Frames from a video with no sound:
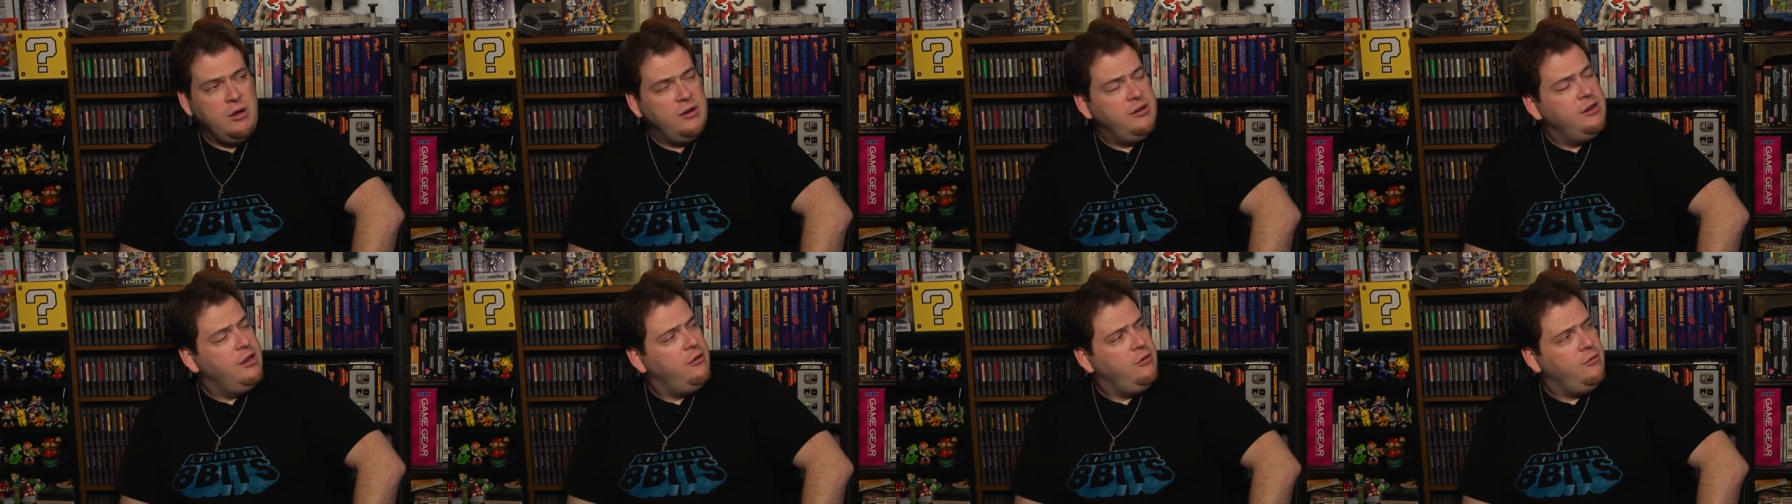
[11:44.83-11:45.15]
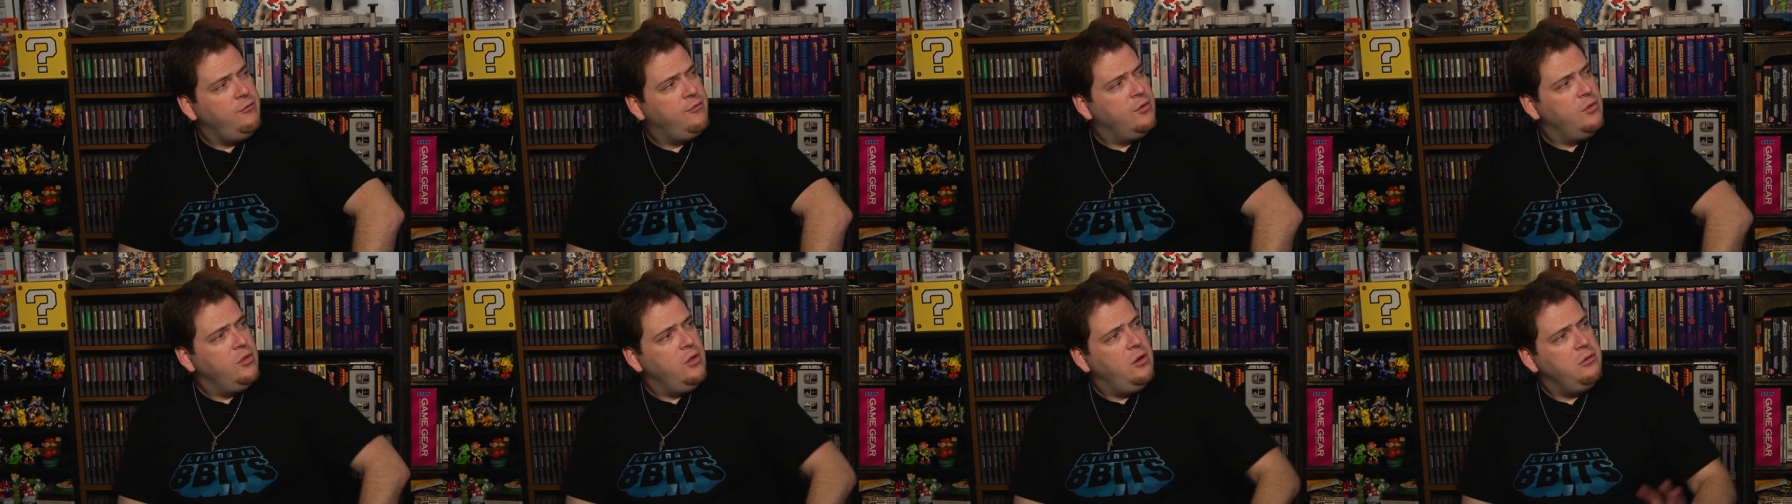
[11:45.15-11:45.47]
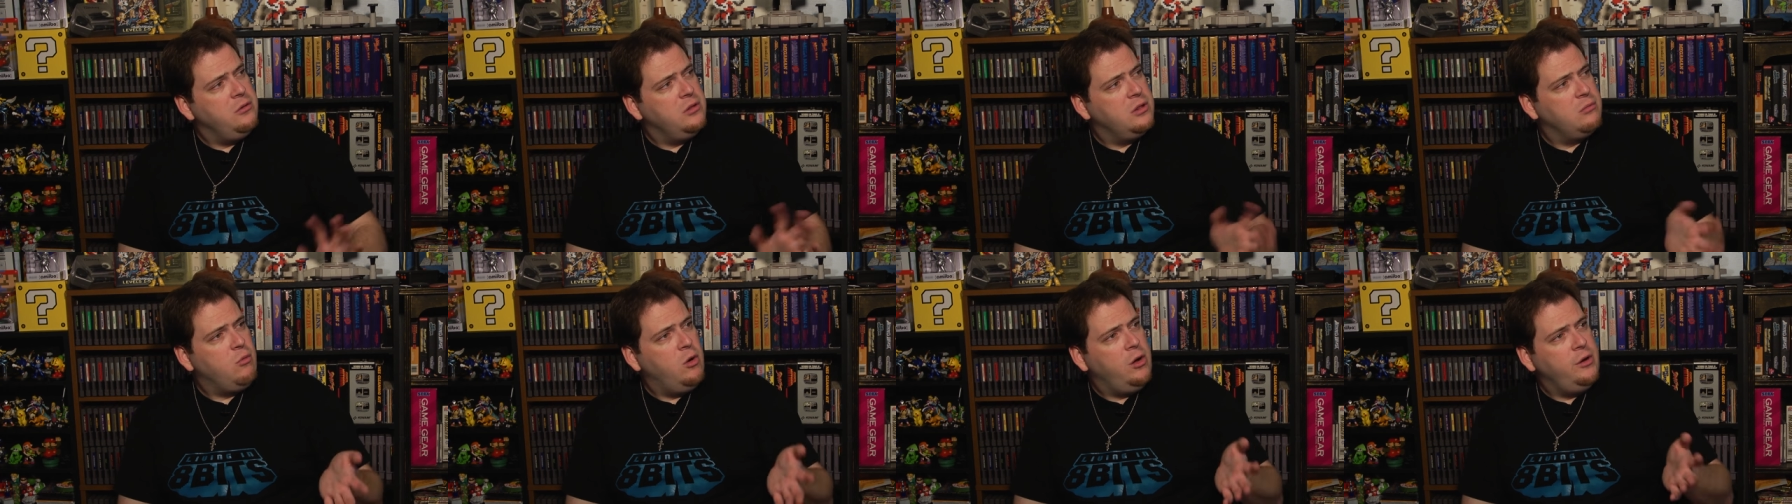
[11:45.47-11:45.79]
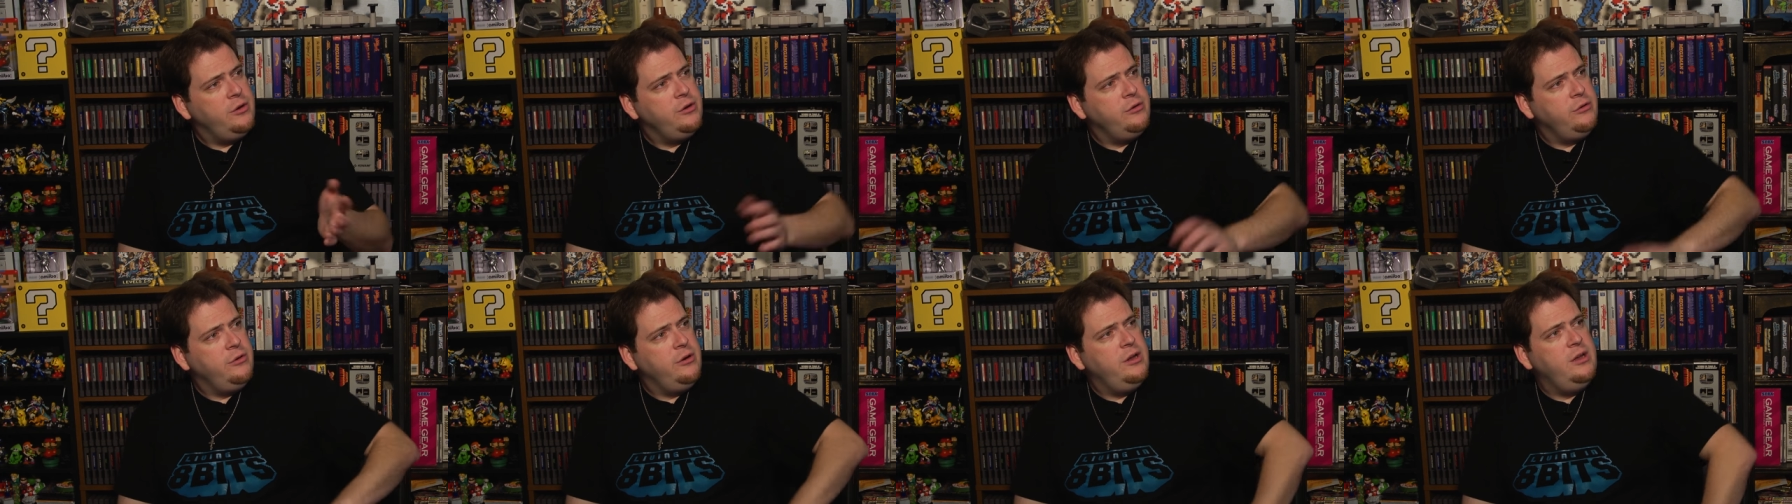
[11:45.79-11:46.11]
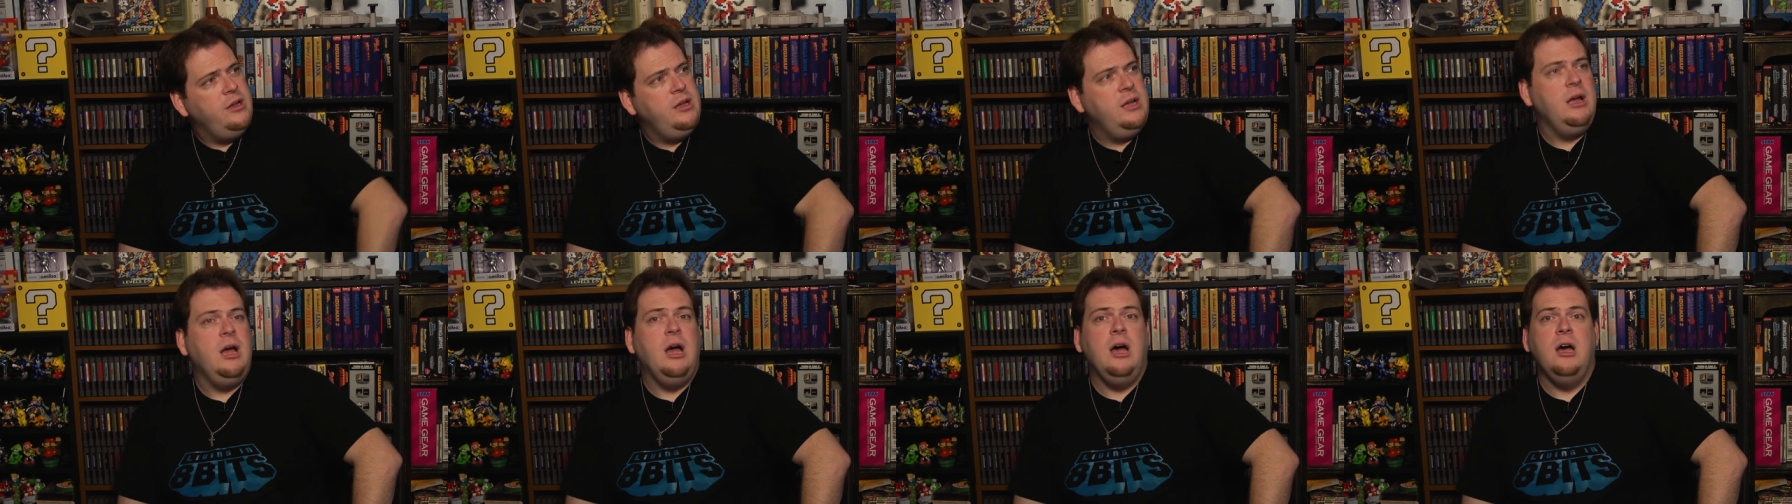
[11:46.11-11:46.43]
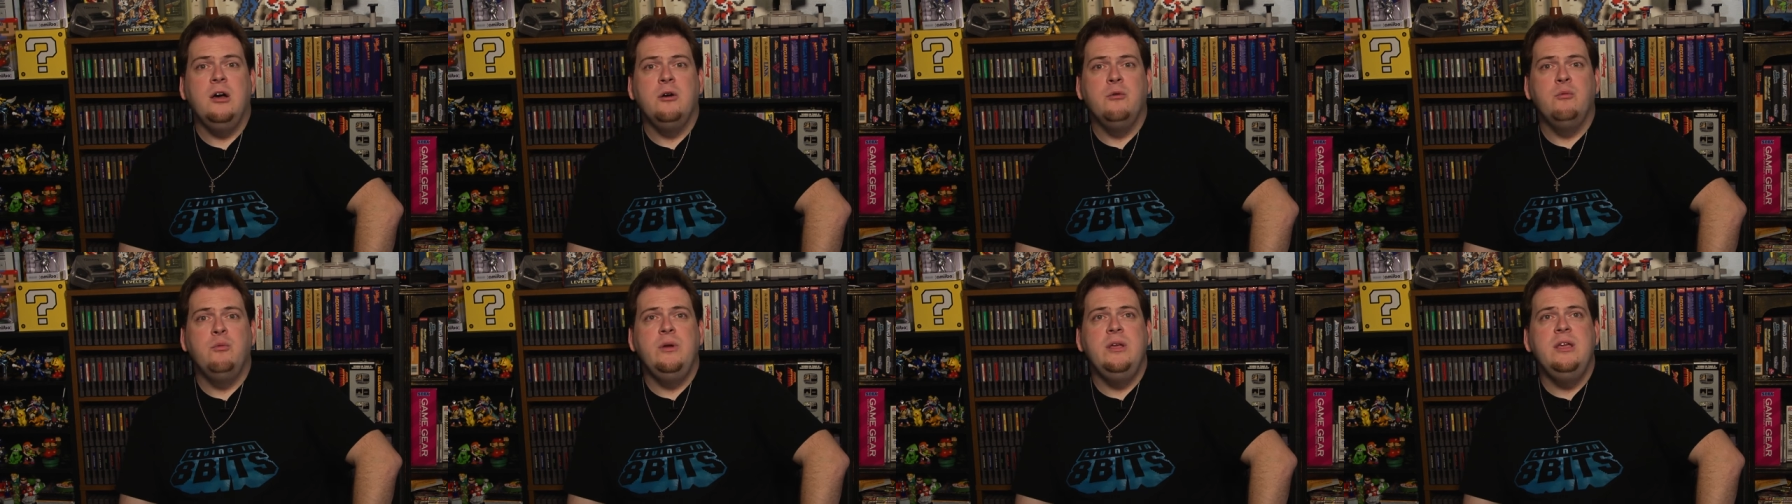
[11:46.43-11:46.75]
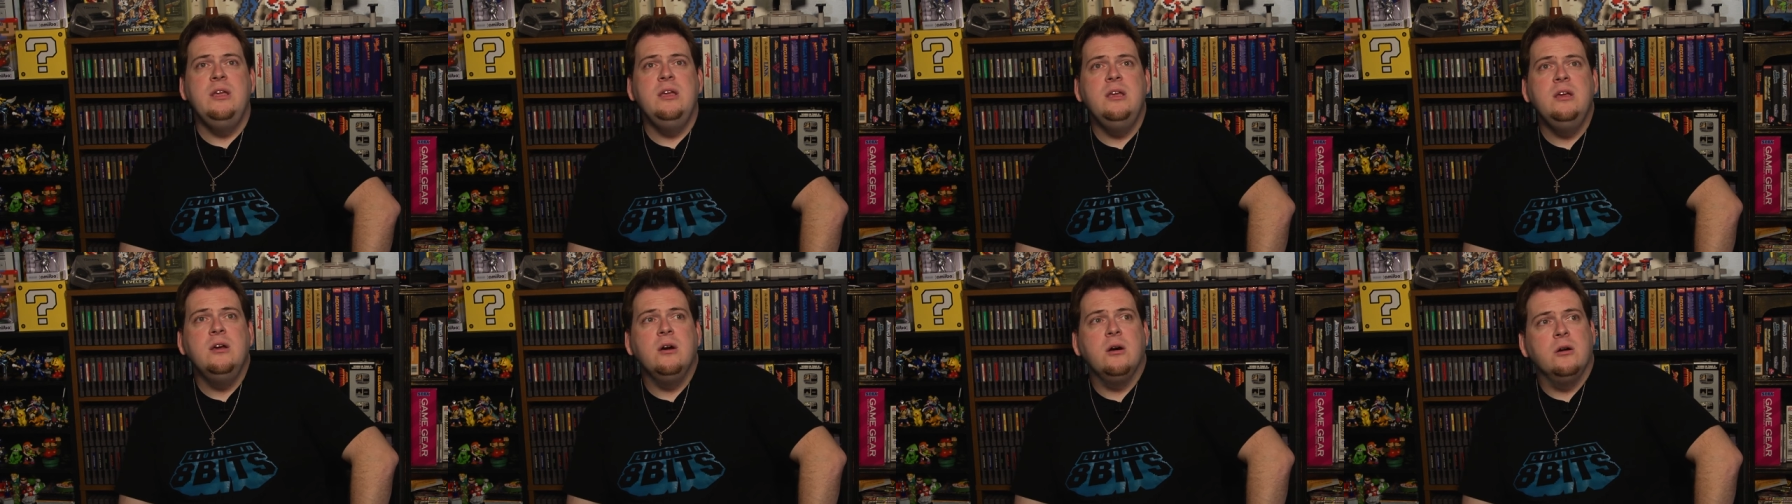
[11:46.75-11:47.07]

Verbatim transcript: And for those wondering, we